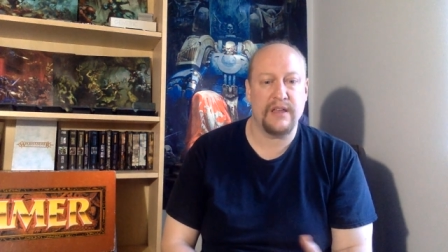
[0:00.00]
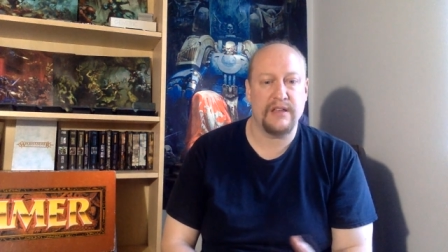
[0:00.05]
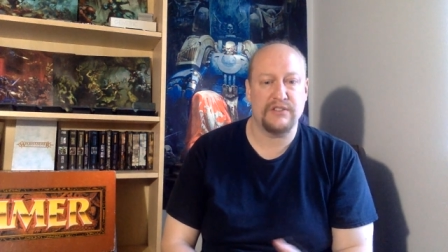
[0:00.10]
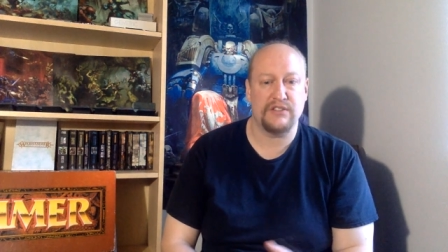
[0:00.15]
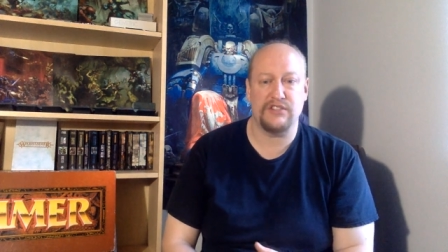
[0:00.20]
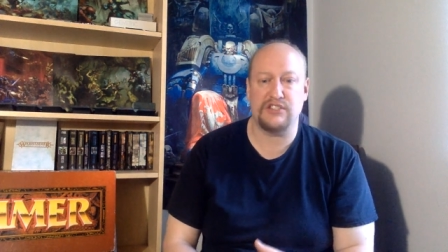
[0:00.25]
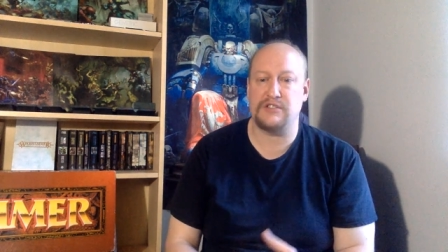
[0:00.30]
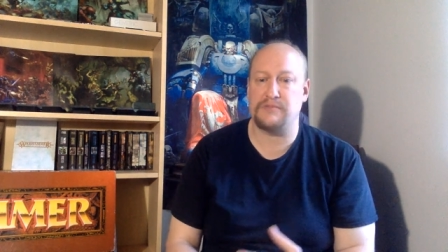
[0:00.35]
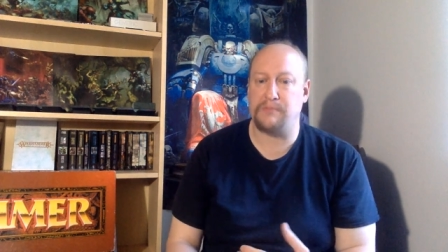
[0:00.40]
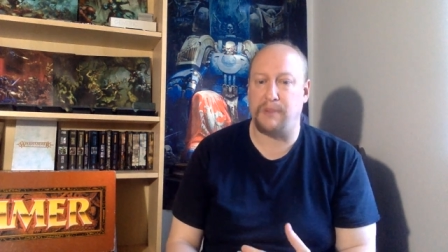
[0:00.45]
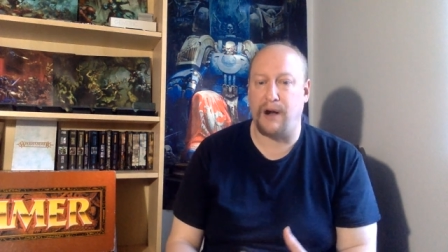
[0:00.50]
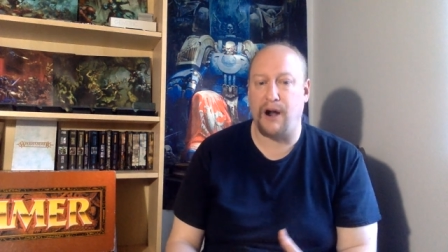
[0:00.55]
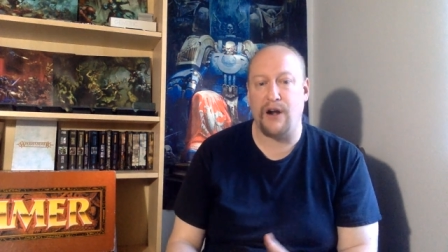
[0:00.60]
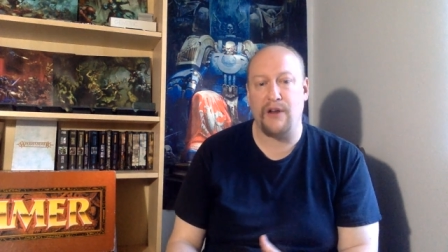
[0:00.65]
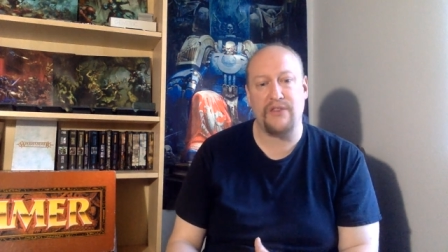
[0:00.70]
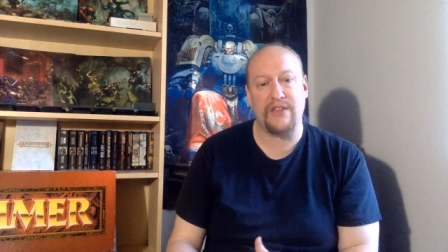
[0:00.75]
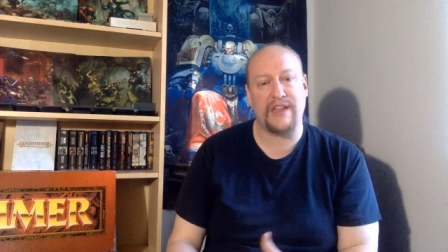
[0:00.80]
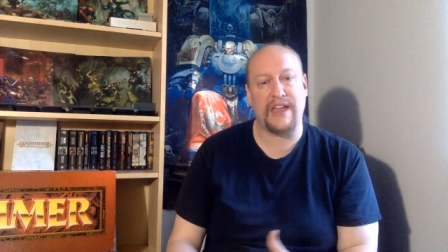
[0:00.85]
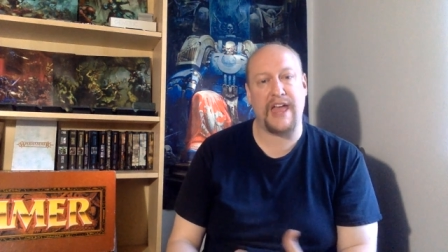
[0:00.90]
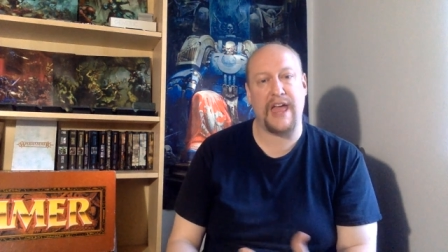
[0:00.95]
So this is part
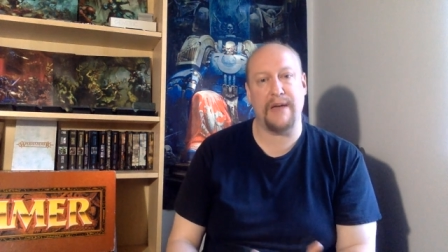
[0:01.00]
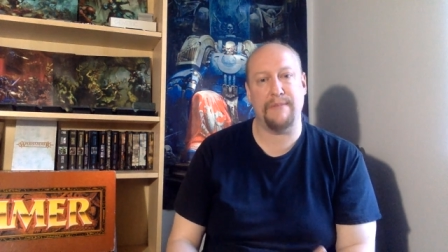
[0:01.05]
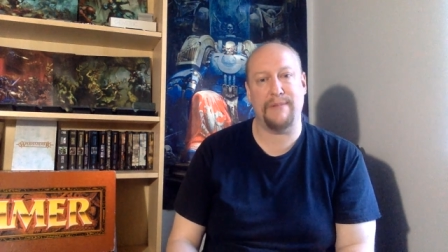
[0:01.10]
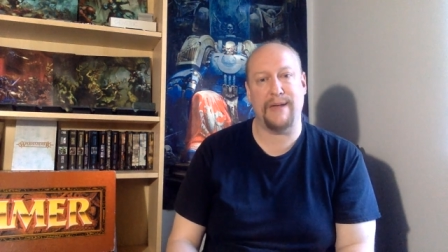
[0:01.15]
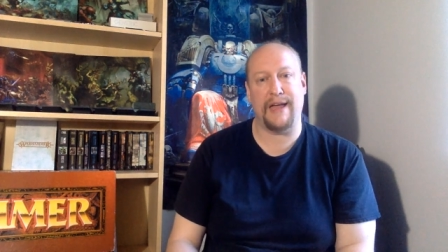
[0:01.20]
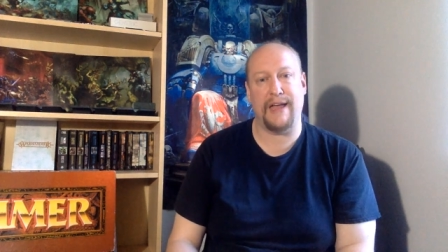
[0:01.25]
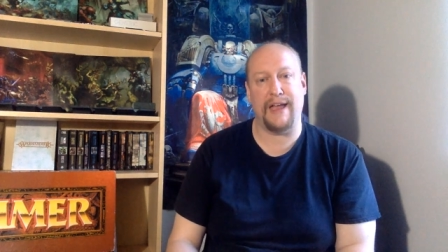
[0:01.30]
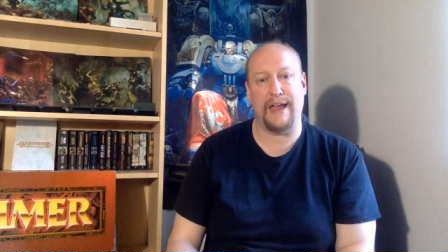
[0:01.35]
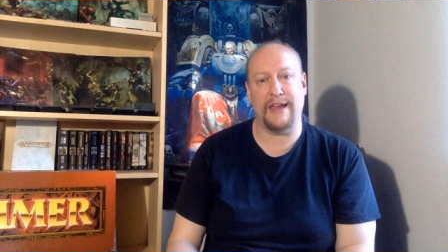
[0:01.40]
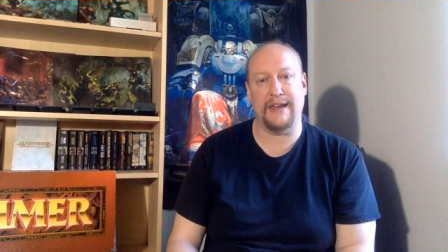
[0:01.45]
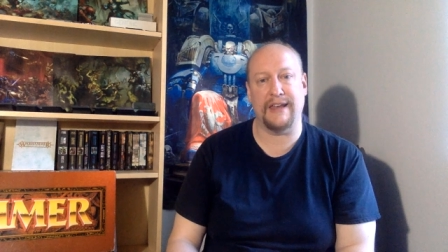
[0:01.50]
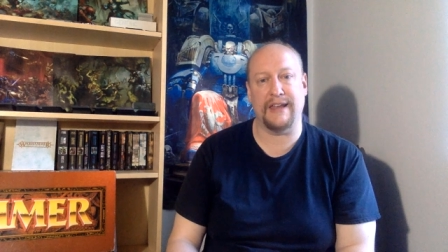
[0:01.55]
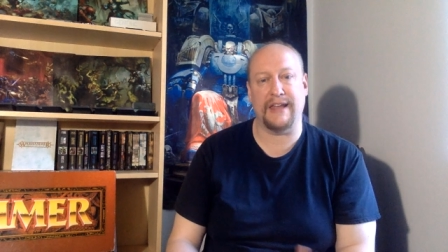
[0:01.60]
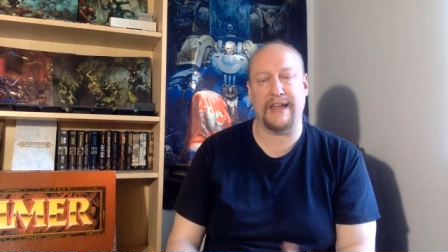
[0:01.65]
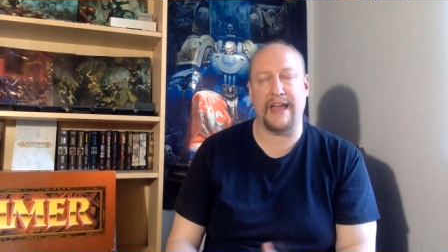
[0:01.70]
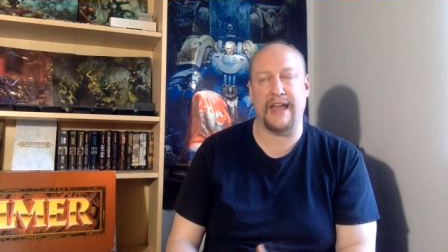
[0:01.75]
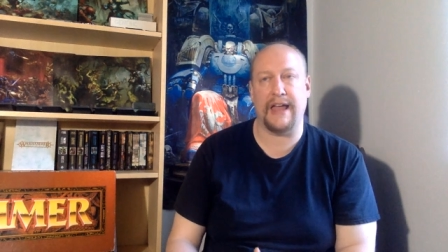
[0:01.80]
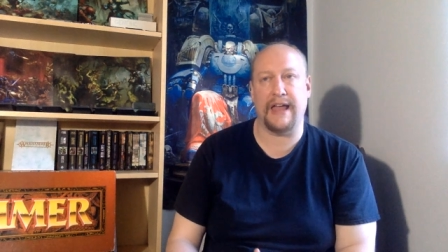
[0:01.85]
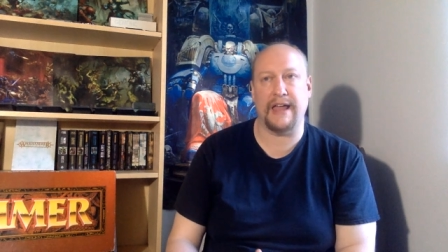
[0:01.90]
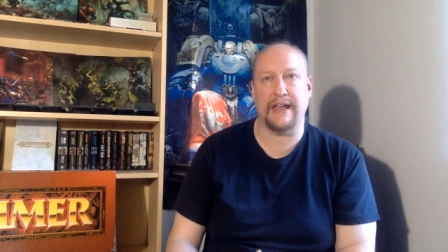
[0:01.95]
of the campaign
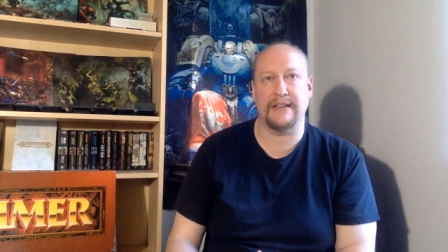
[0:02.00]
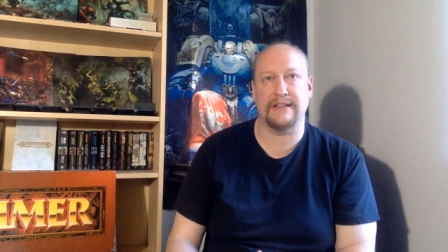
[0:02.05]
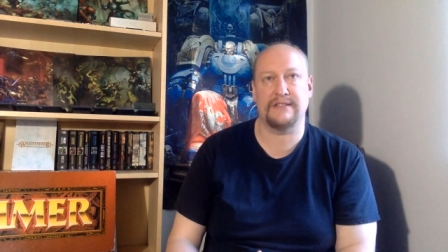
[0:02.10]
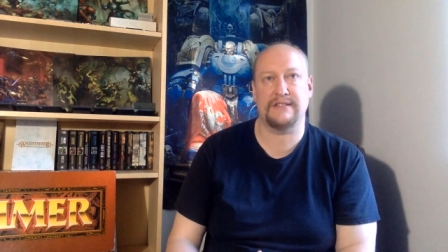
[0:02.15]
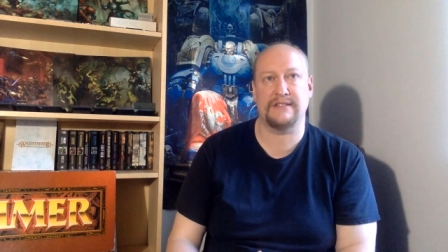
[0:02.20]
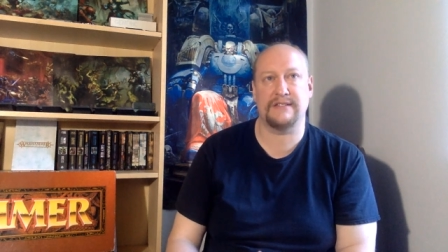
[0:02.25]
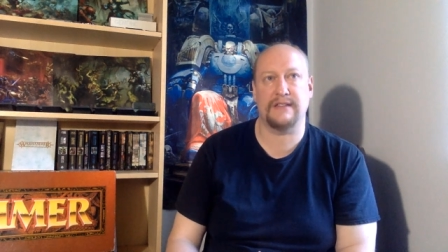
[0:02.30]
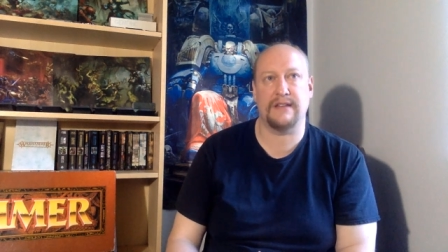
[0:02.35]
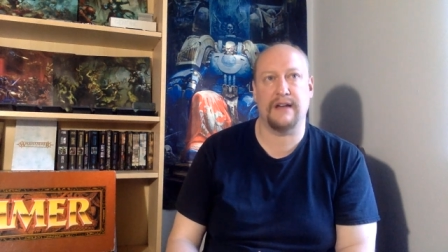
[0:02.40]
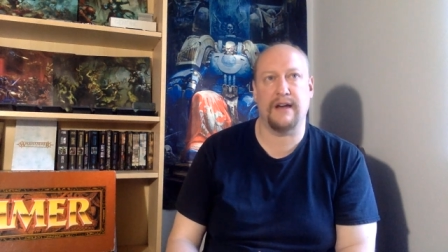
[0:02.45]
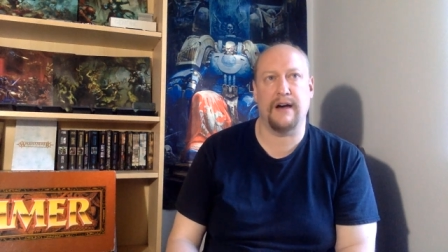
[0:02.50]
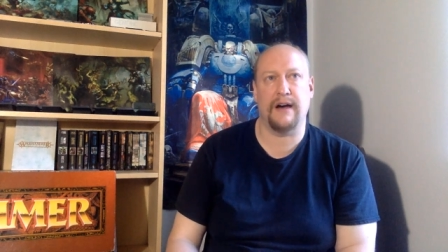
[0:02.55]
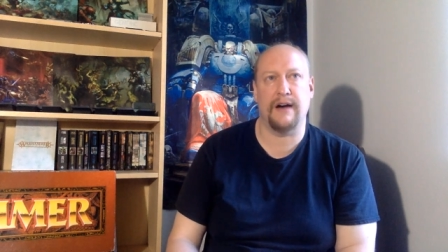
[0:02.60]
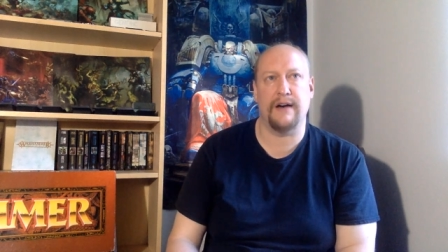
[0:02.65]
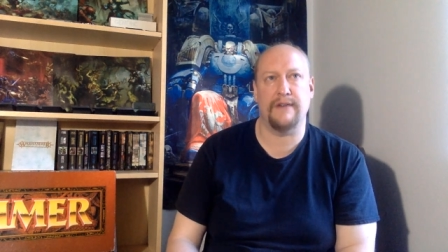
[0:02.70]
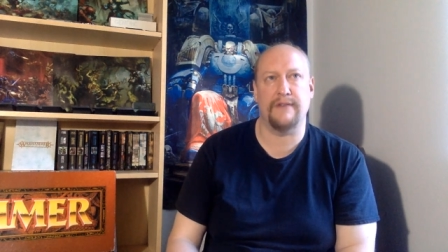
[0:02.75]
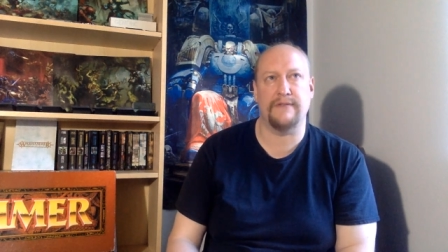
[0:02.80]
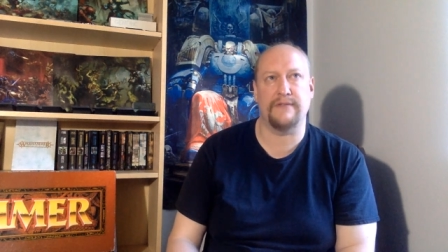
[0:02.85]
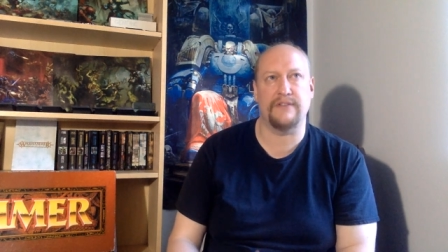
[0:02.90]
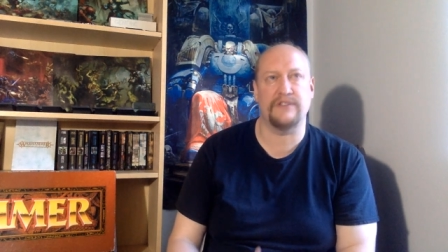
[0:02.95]
against uh,
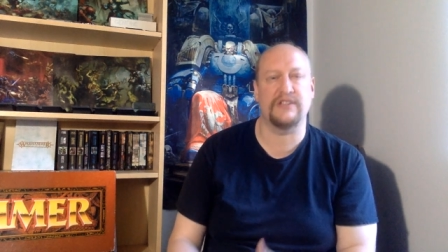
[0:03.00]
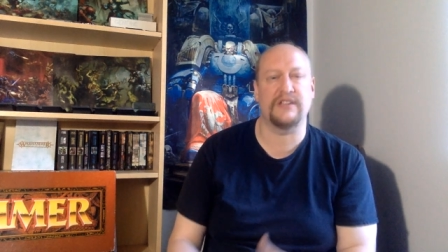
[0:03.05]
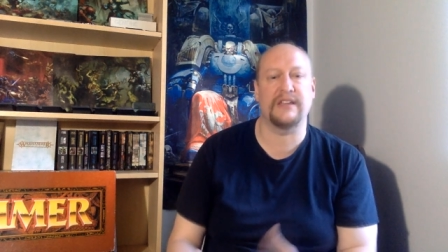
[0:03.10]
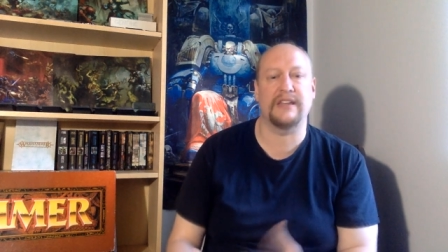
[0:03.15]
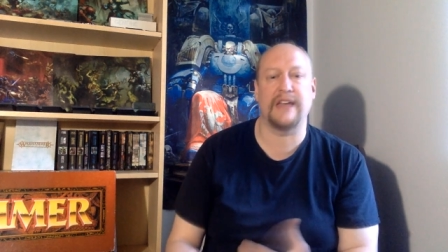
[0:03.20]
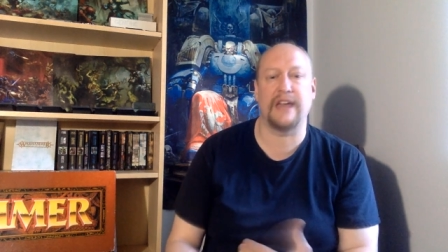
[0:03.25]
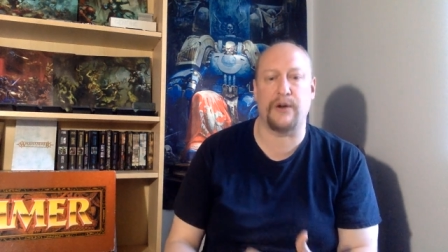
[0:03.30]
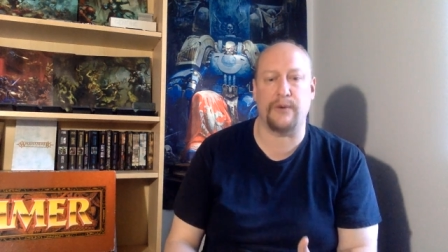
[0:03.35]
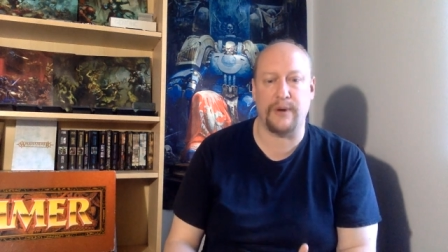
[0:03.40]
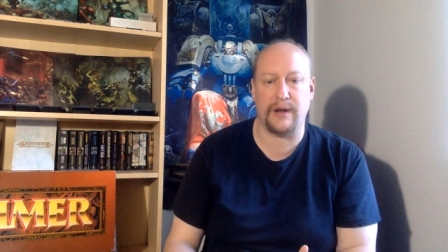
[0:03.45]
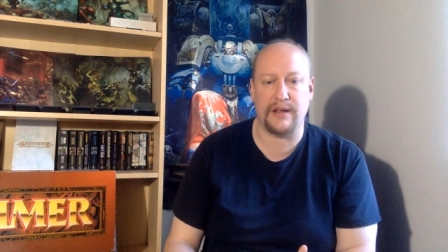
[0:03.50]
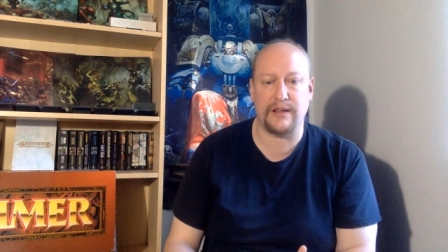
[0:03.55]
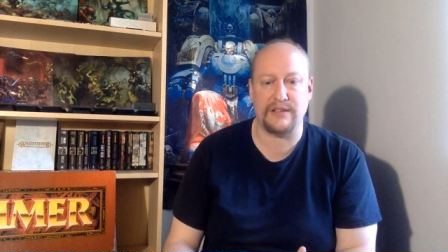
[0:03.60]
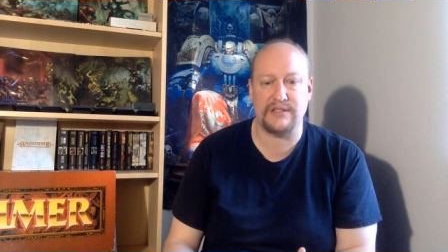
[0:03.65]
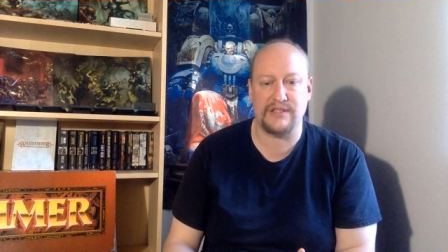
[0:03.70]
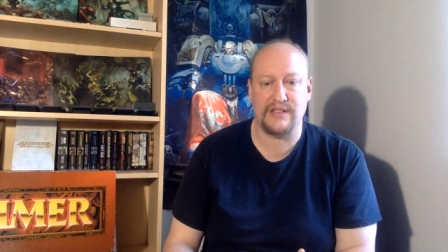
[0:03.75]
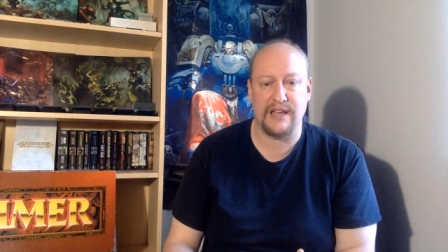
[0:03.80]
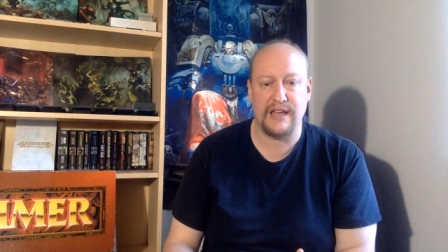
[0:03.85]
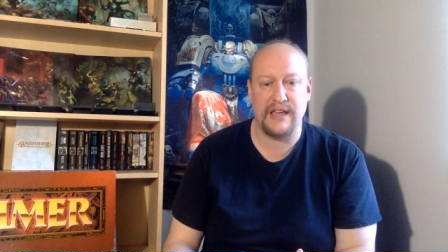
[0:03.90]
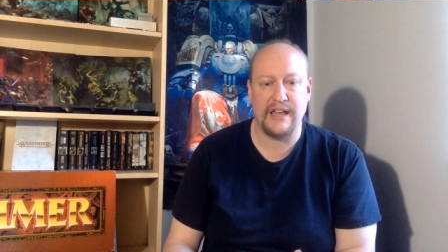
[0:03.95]
Vercingetorix,